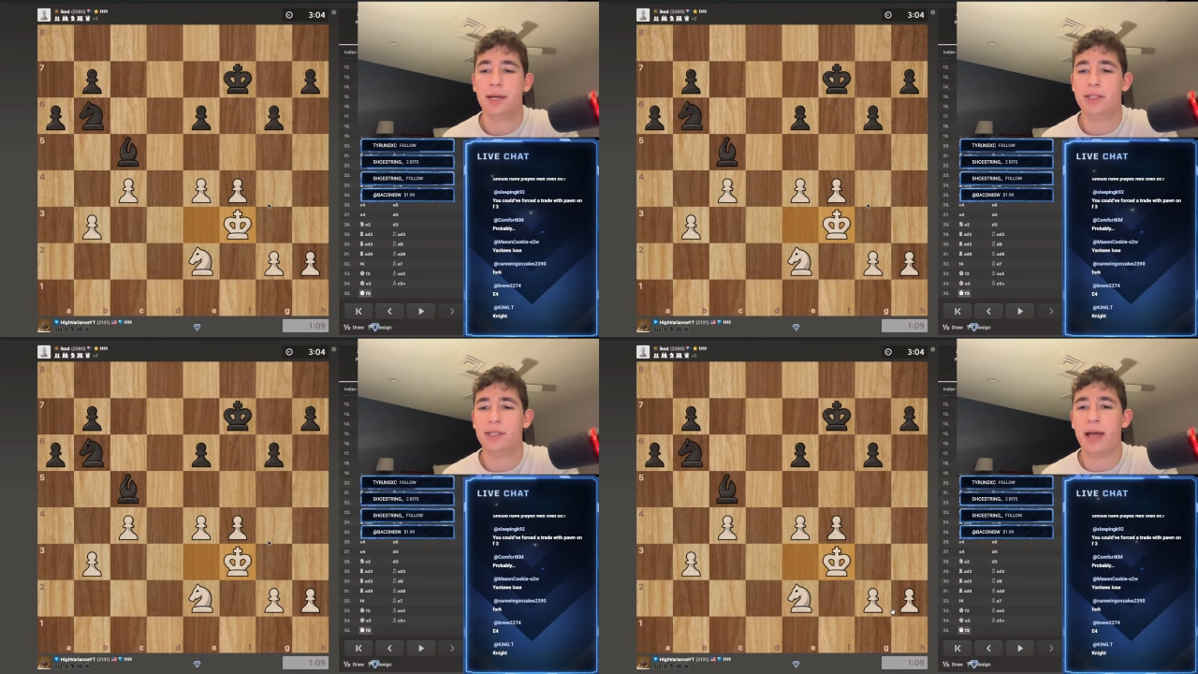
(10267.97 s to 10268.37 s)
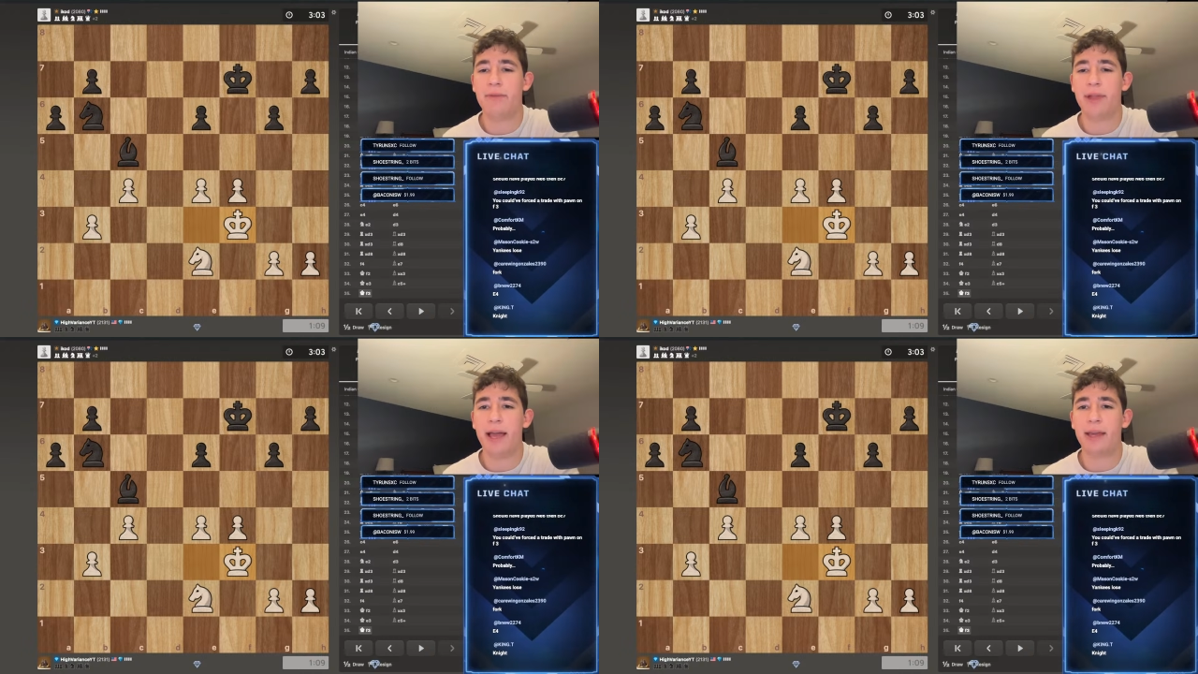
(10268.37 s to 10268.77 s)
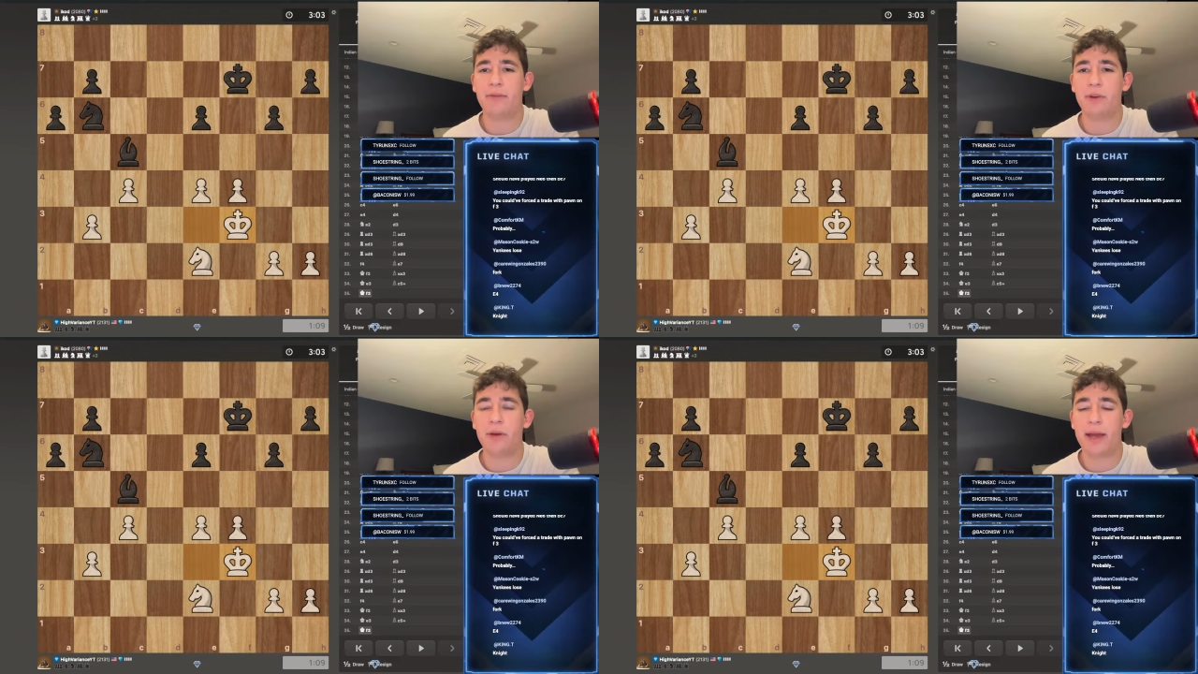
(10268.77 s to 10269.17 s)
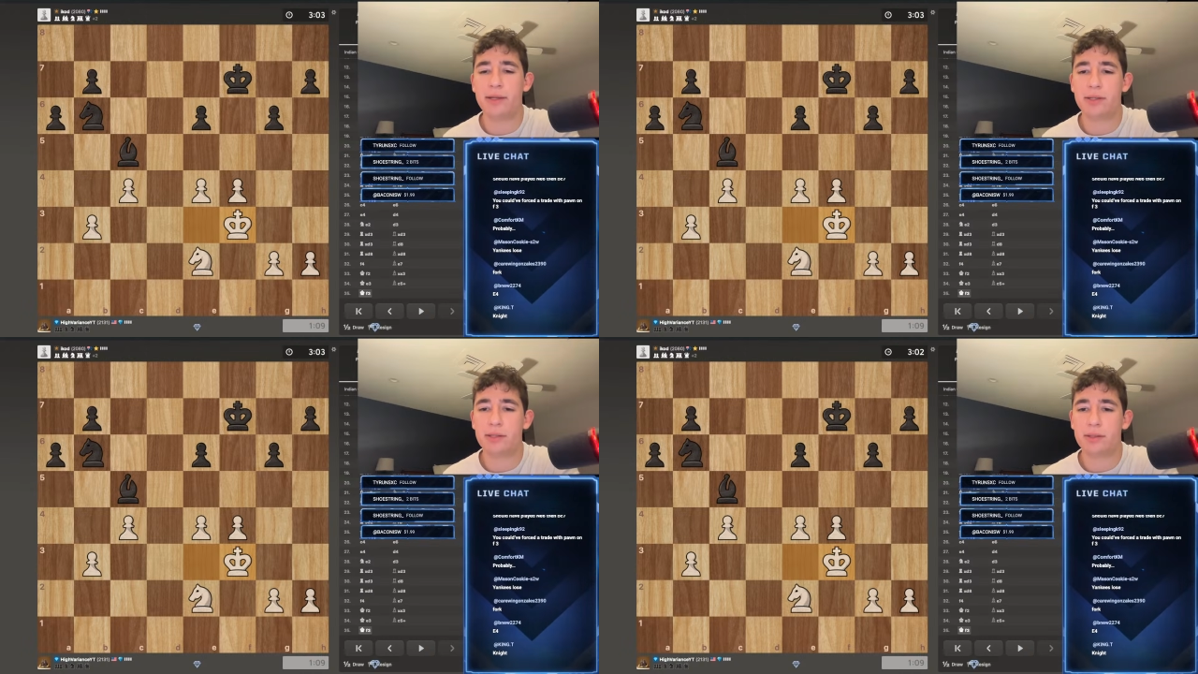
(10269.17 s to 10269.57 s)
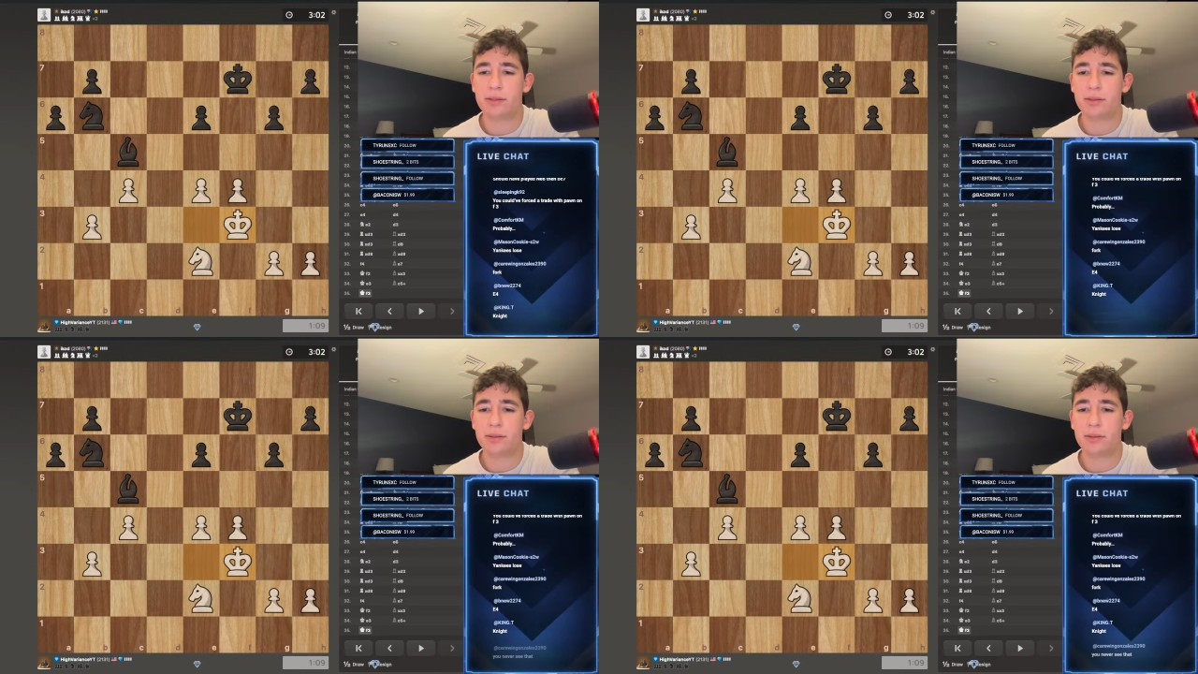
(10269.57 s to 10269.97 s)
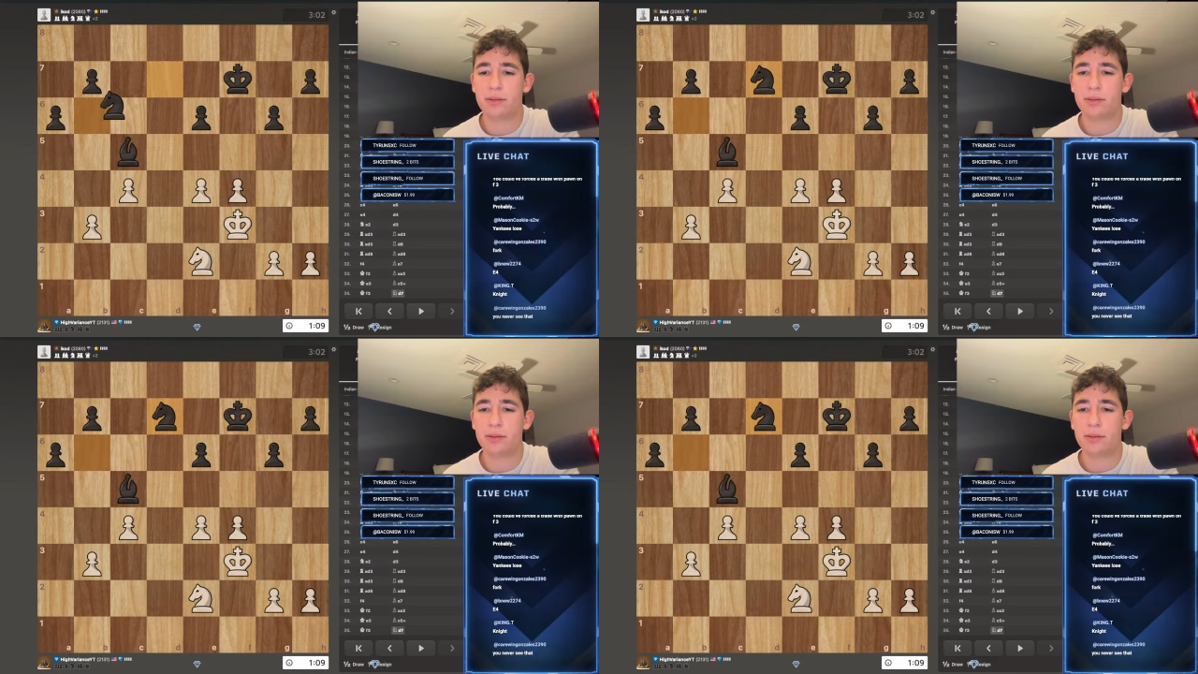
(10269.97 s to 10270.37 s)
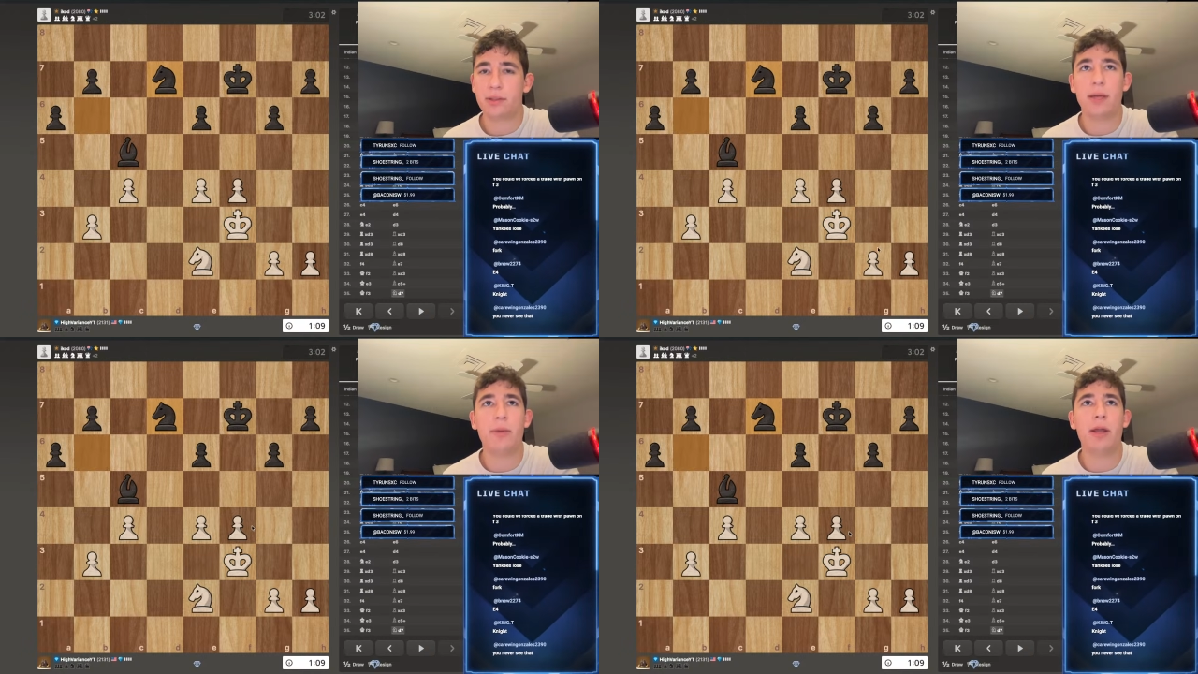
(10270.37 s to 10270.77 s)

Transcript: Is the live lagging for you guys? Let